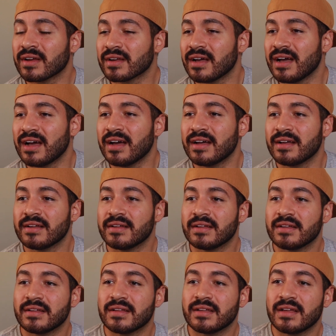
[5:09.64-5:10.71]

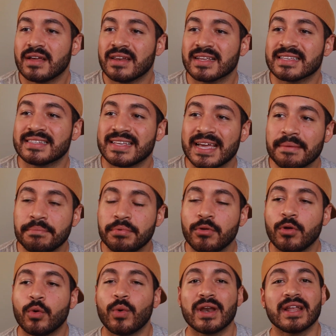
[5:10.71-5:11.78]
an
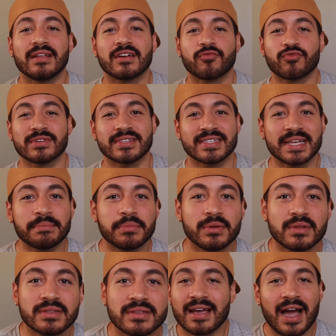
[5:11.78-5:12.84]
example of what it
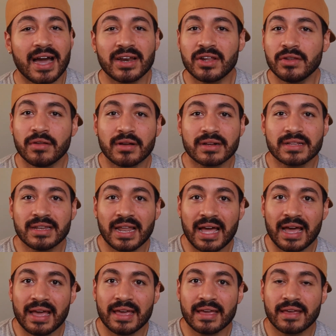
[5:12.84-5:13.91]
resembled, it kind of looked
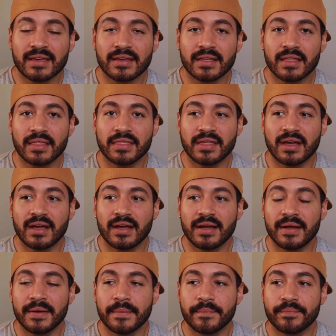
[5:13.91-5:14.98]
like
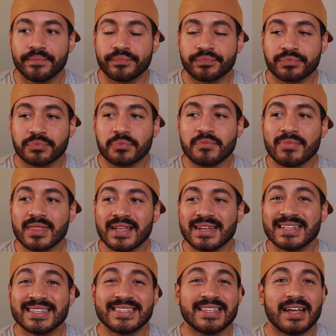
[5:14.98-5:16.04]
the
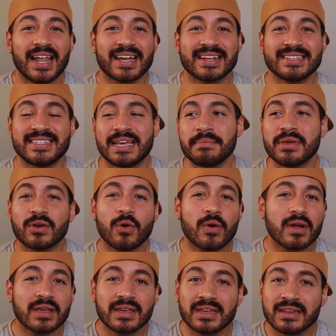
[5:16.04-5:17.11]
like a
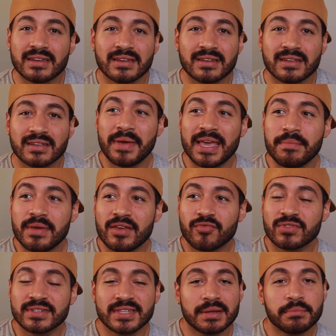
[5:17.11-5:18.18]
Demogorgon, maybe
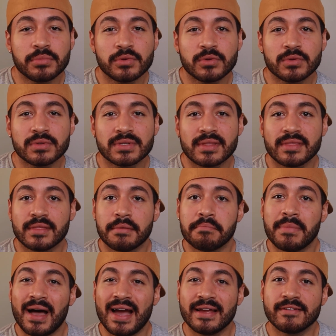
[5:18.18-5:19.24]
resembles the
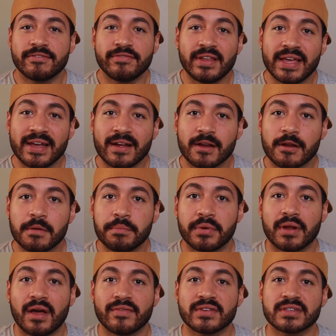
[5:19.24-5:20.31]
Mind Flayer, but
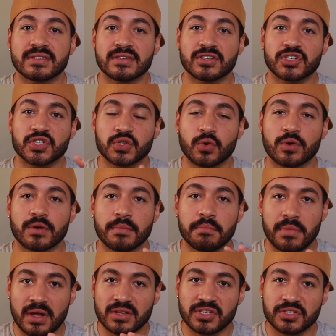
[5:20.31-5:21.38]
obviously a shorter
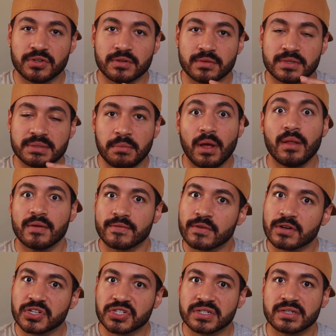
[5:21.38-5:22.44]
monster, smaller
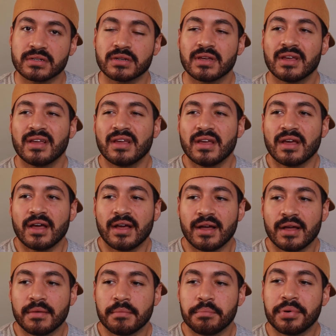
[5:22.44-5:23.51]
version.
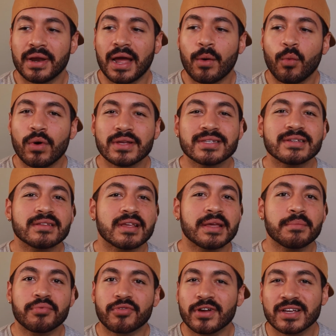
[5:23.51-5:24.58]
But I wasn't
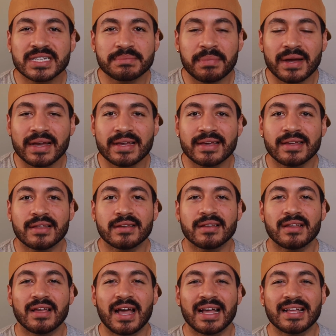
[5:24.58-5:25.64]
impressed by it.
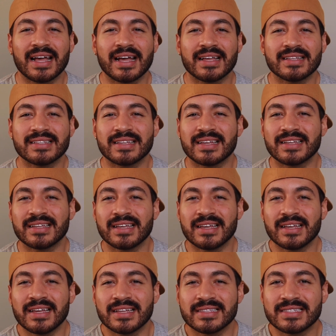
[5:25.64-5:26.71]

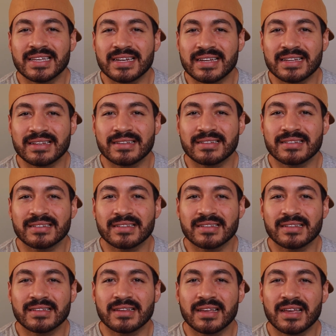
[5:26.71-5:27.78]
It
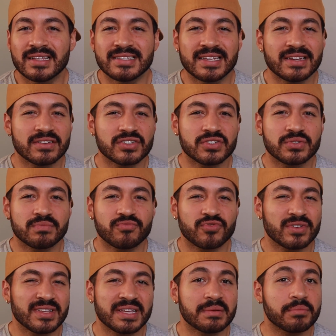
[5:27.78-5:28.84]
didn't
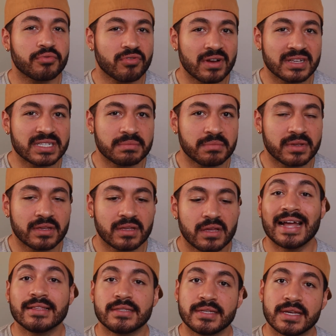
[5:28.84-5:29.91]
really impress me.
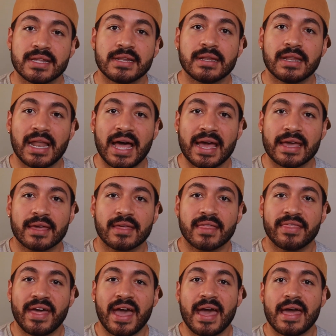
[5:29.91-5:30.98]
I did like
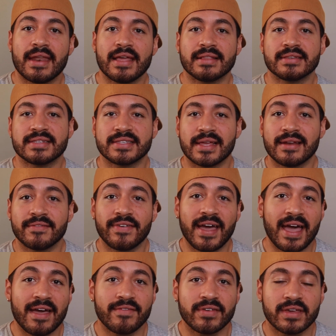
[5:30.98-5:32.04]
that instead of
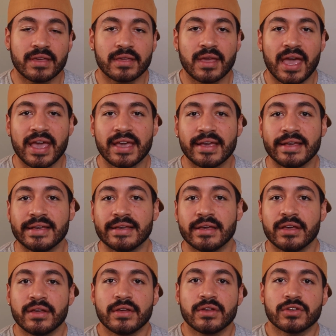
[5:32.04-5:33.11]
having a
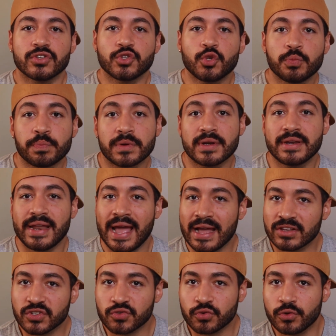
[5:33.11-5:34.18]

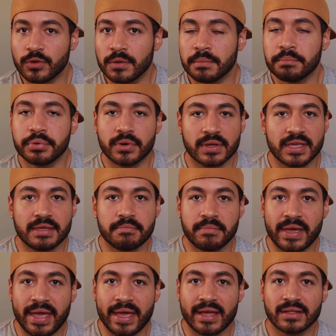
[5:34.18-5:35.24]
supernatural
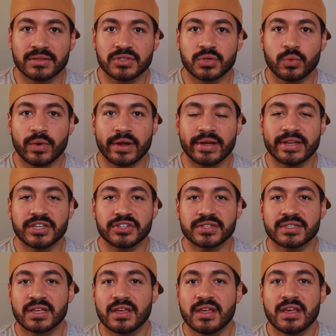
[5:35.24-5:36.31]
boogeyman to where he
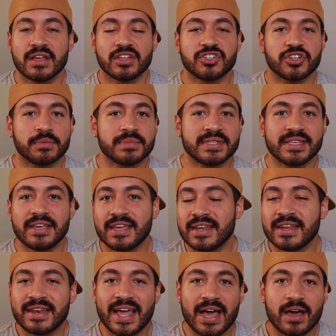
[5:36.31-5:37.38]
just jumps in
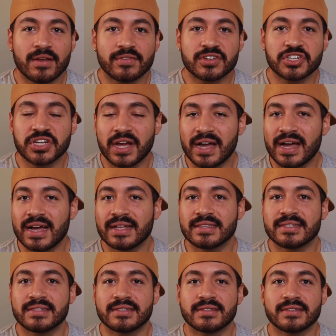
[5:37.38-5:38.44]
and out of
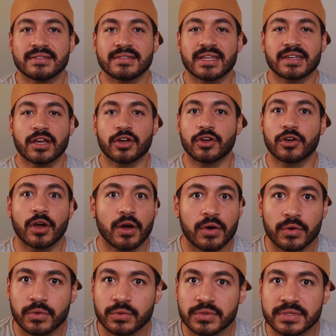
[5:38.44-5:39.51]
shots, he's like a
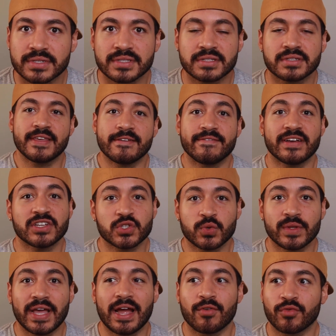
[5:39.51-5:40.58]
ghost.
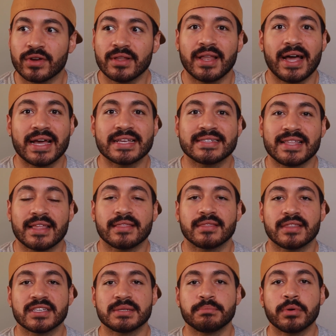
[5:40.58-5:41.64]
Eventually I realized
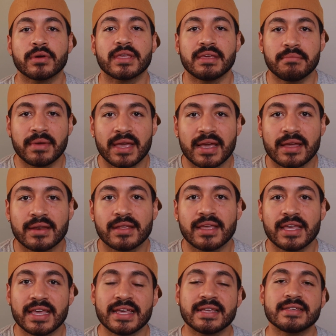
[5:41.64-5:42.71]
that this boogeyman
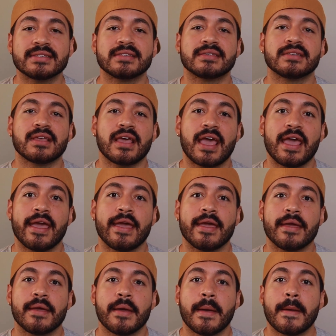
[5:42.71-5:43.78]
is
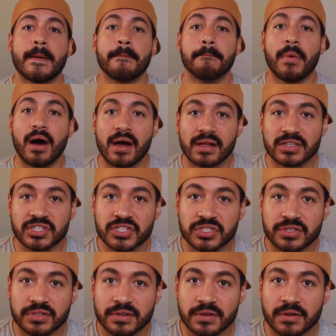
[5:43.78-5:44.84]
a
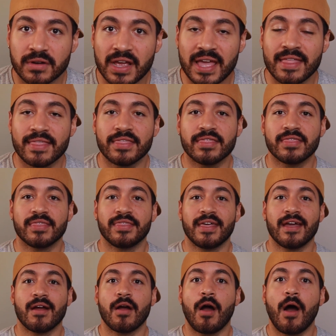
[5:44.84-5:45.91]
monster and
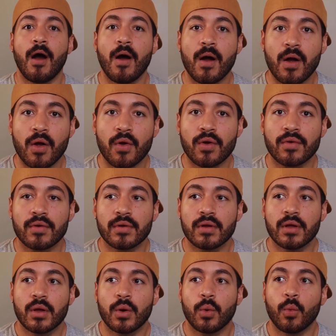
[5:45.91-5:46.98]
there are
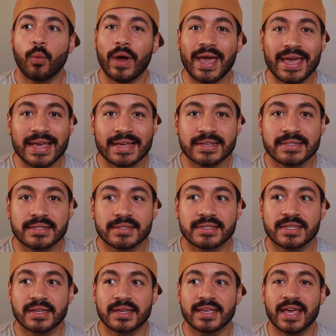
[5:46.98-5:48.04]
ways
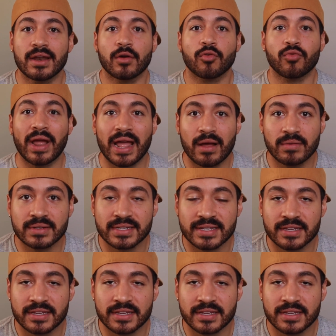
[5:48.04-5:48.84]
to get around